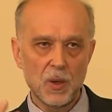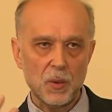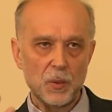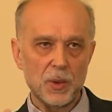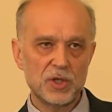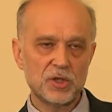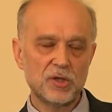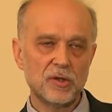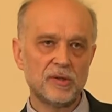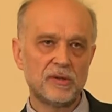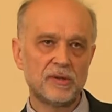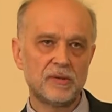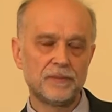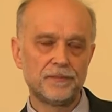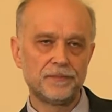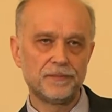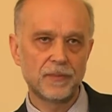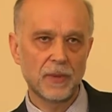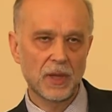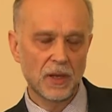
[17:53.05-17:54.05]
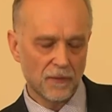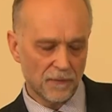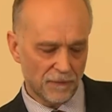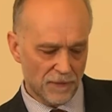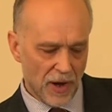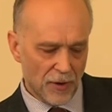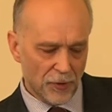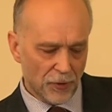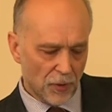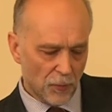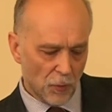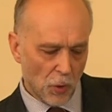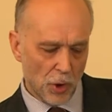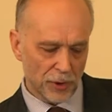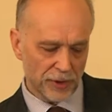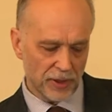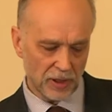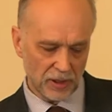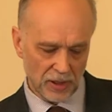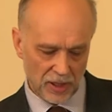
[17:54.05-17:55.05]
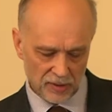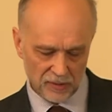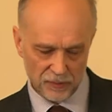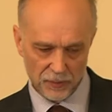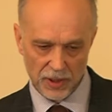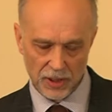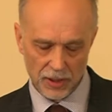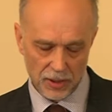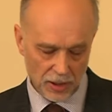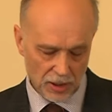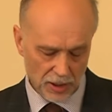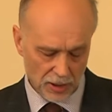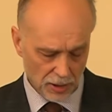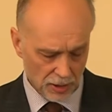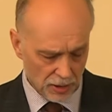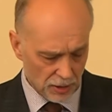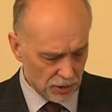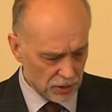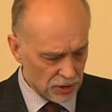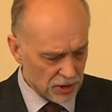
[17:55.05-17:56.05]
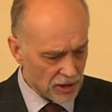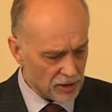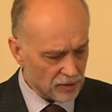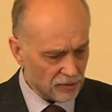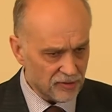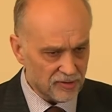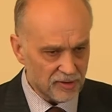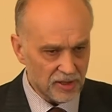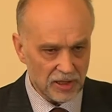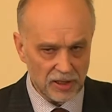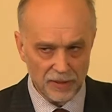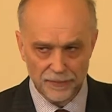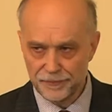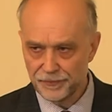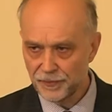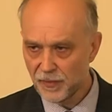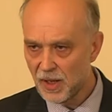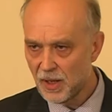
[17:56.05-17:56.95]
which is very rewarding, as we shall see,